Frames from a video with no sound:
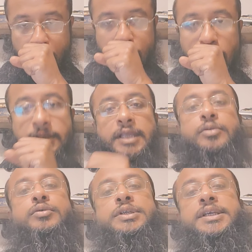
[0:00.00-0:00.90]
than
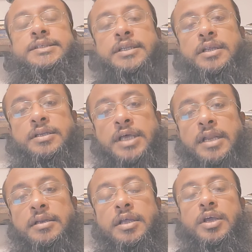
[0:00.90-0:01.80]
good deeds that are
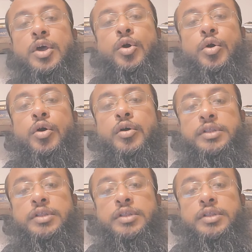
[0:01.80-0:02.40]
done, or